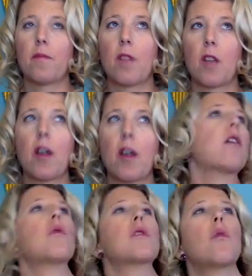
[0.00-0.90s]
Okay,
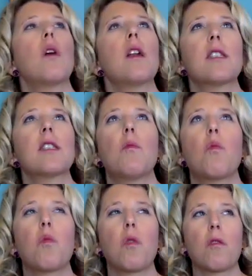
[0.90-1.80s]
cool. So what are
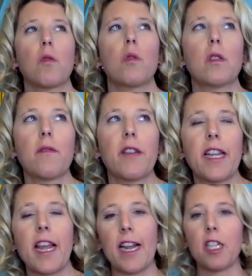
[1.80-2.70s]
some rules of
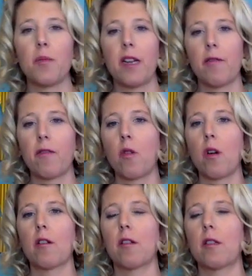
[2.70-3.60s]
engagement
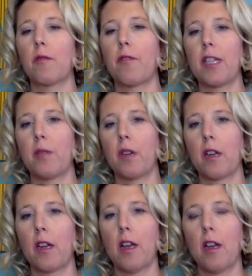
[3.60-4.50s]
for Facebook?
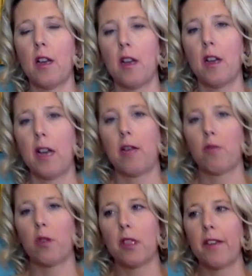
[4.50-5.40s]

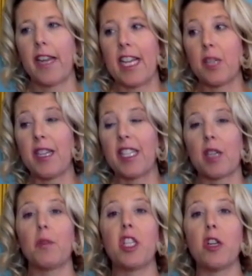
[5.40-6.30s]
Rules of engagement,
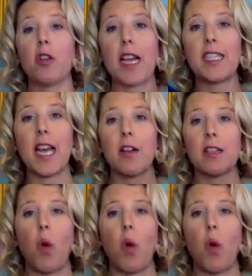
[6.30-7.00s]
some do's, and tell us